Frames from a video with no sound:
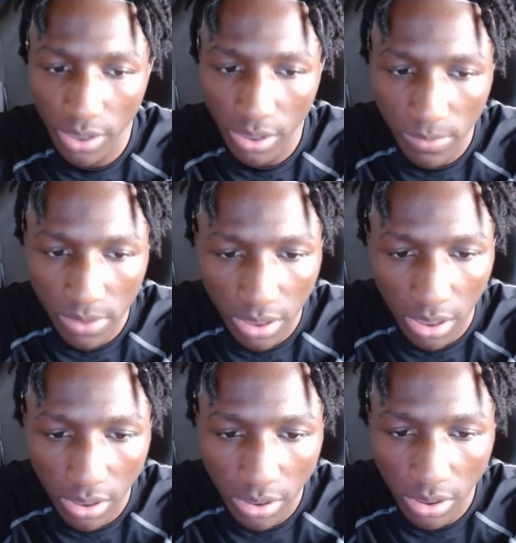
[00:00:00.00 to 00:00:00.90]
and I'm just
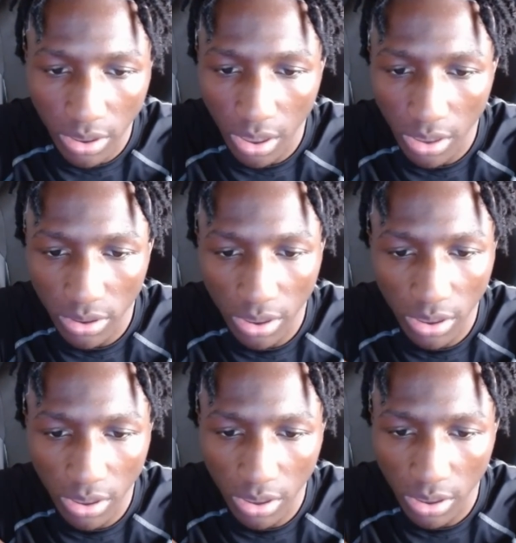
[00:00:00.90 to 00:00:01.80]
like, oh,
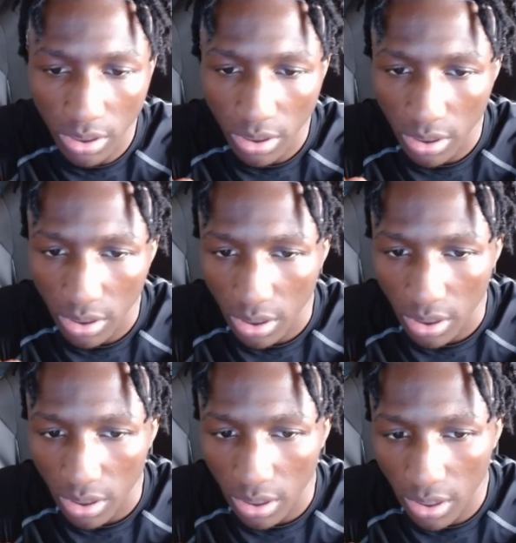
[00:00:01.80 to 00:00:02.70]
yeah.
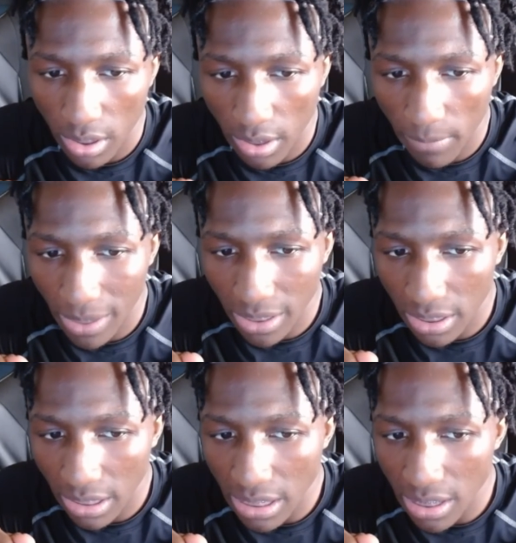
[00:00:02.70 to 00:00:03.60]
And I'm about
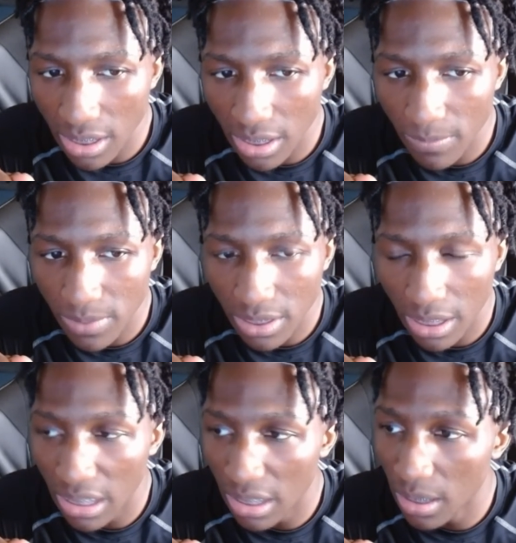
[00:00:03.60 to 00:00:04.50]
to eat it, and I'm just
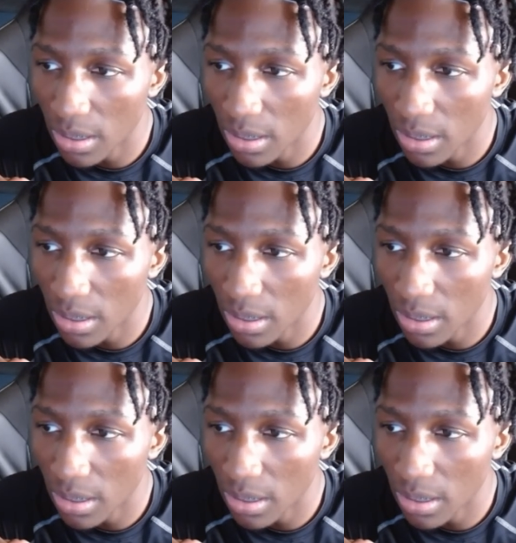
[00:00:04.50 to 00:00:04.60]
like, oh.